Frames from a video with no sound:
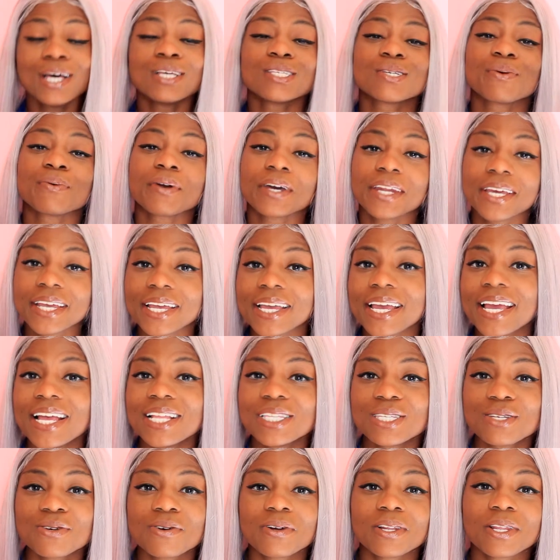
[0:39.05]
So we're gonna get
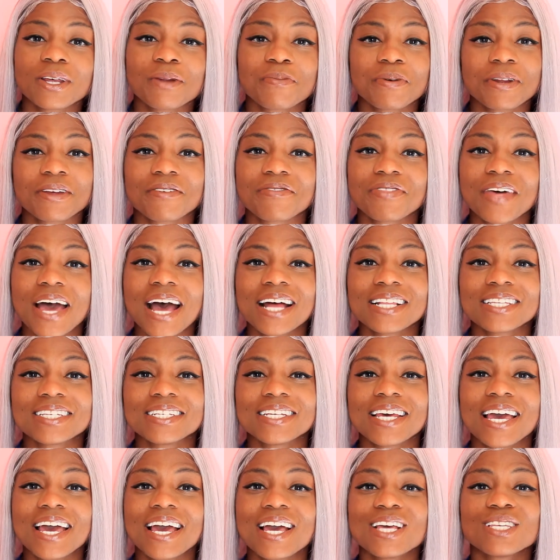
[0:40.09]
into a little bit of that
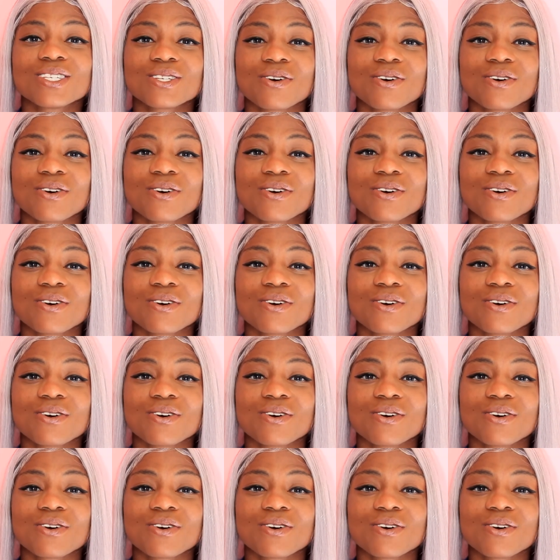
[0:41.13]
today.